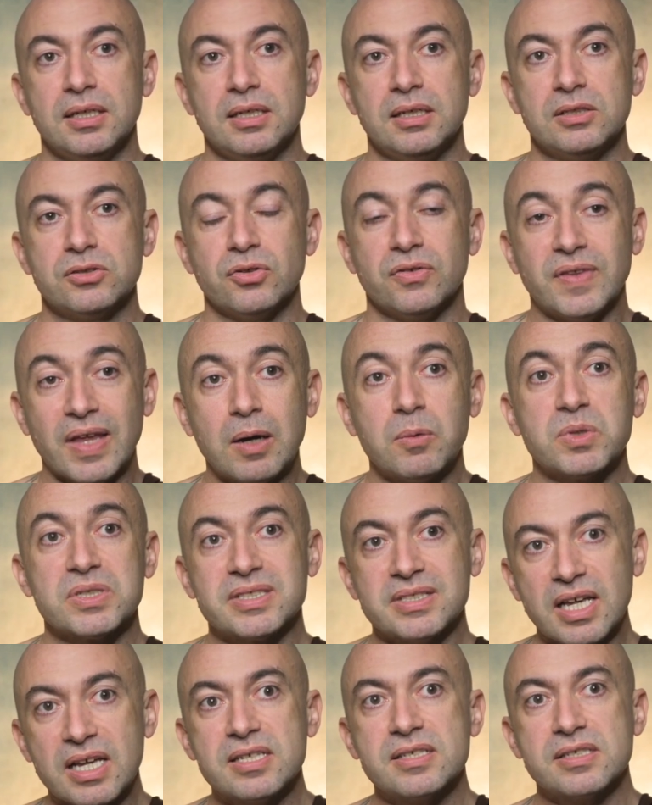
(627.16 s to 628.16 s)
So that was
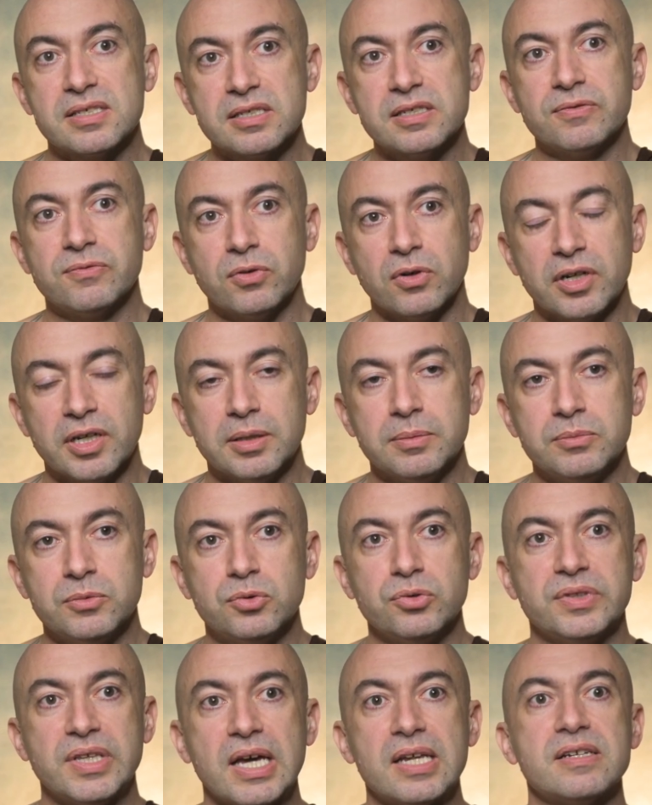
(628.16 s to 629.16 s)
necessary for him
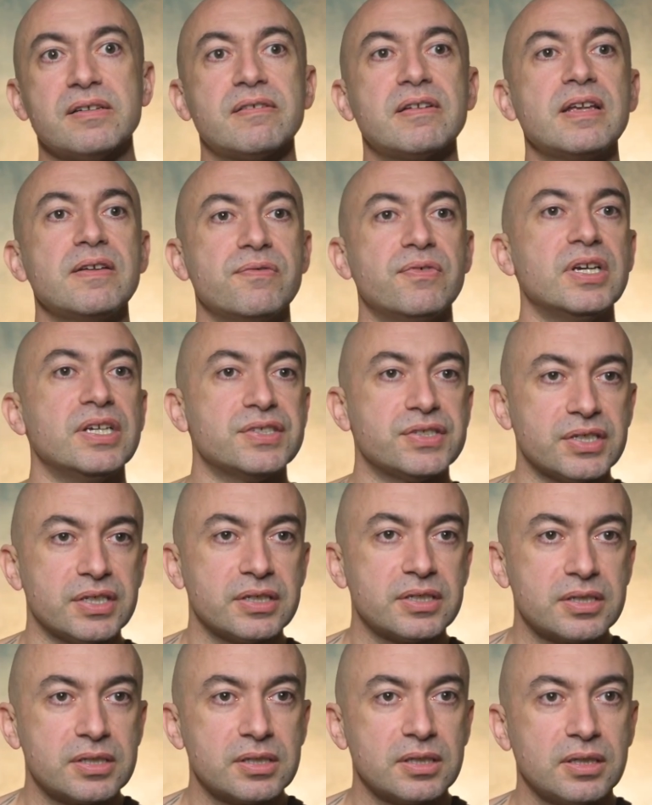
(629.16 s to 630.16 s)
to then
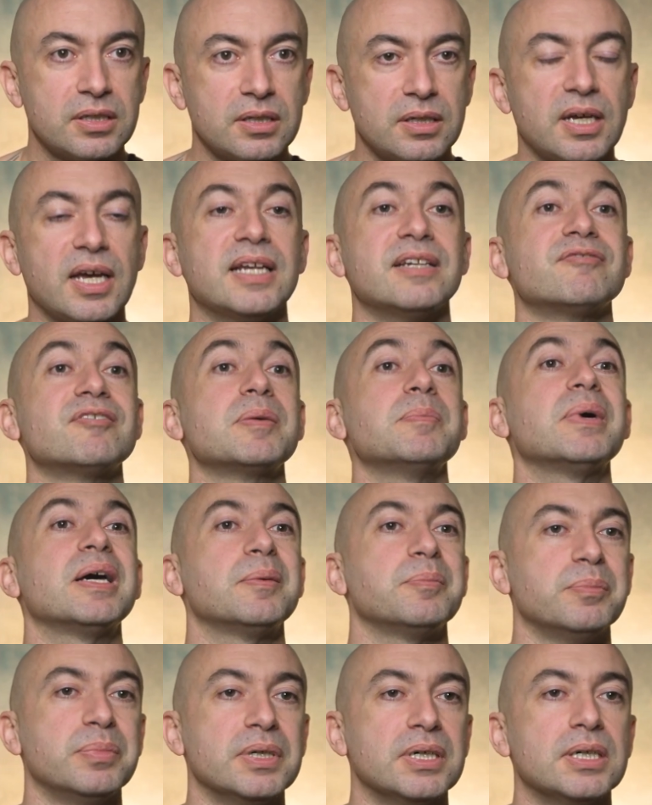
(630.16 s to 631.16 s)
revisit and
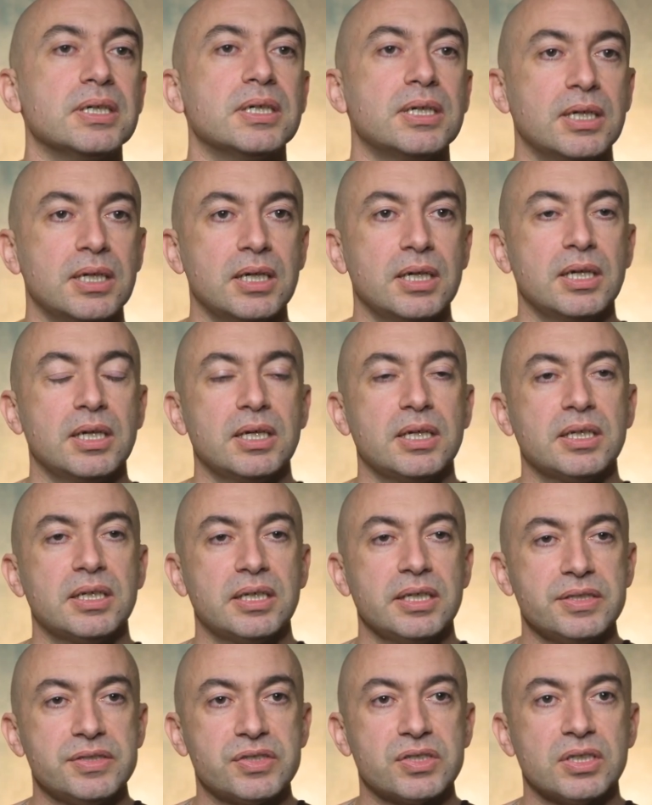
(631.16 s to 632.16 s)
remember
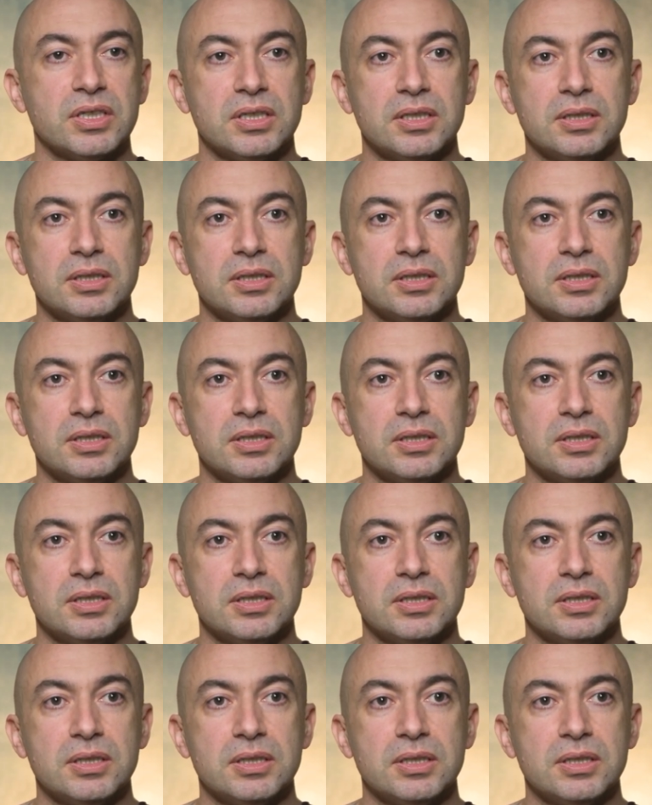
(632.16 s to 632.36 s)
his